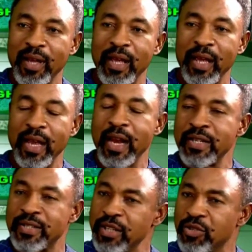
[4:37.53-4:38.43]
in
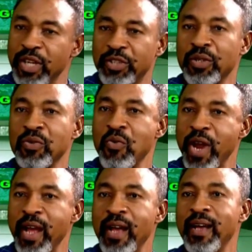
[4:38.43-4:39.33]
a situation
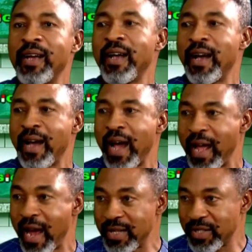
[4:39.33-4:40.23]
where I
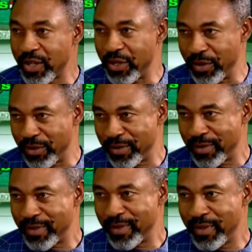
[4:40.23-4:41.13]
ask you
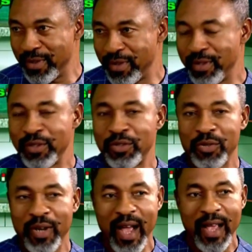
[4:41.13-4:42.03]

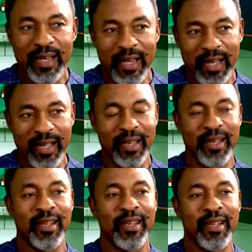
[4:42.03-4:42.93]
to kindly
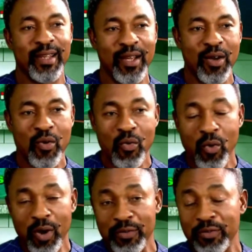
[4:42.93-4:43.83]

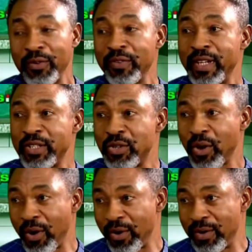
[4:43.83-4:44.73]
walk through this
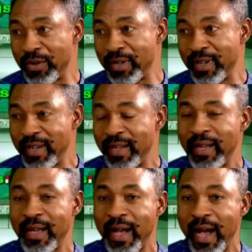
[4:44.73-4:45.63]
door
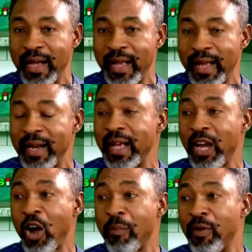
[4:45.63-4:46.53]
and get a
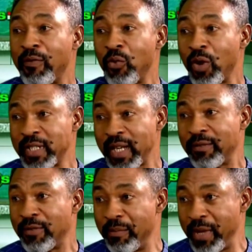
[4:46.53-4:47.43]
cup of water
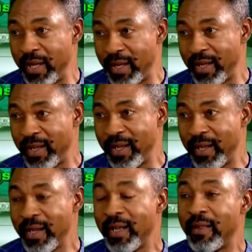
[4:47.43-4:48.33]
for me,
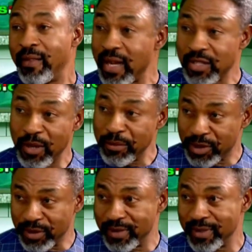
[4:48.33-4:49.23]
the
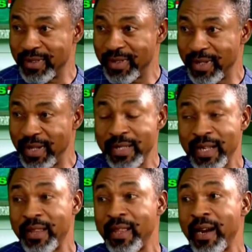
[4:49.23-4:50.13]
assumption is
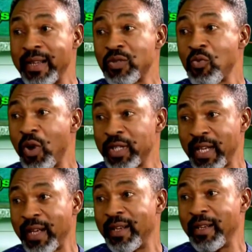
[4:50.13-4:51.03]
that there is
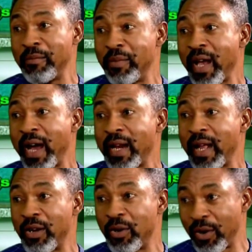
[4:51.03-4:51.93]
water behind
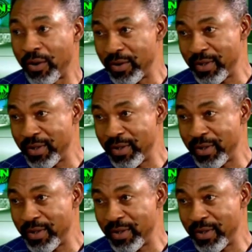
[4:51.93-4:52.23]
that door,